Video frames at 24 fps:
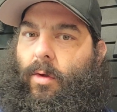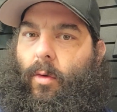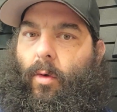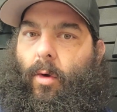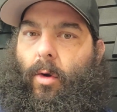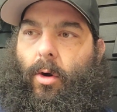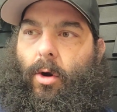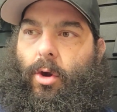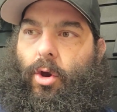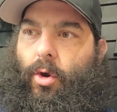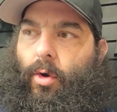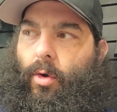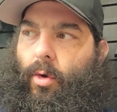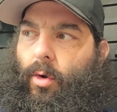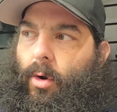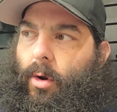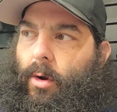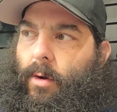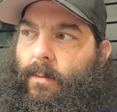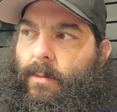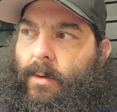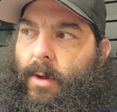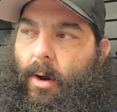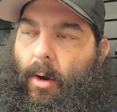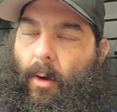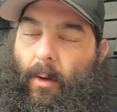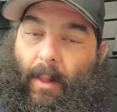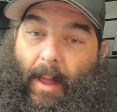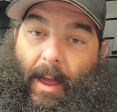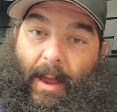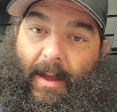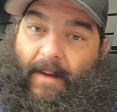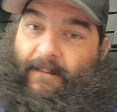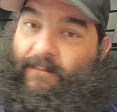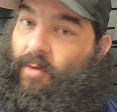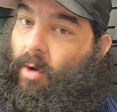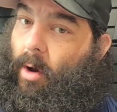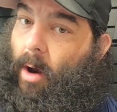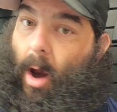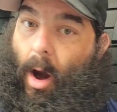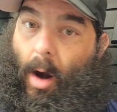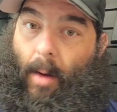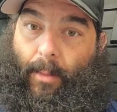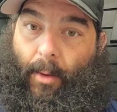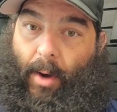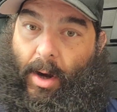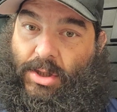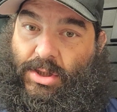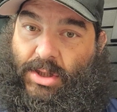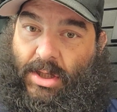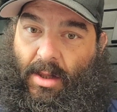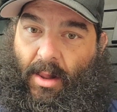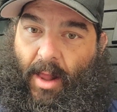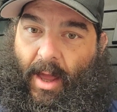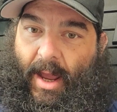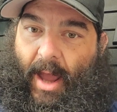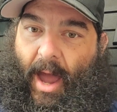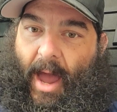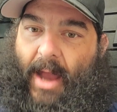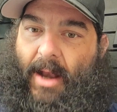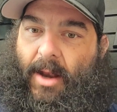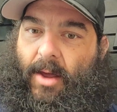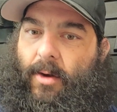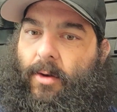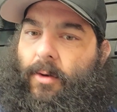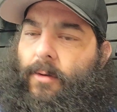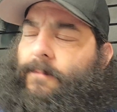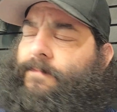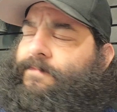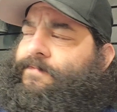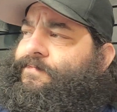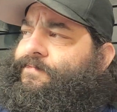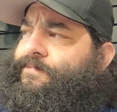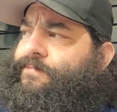or you're, like if you're airbrushing like I do,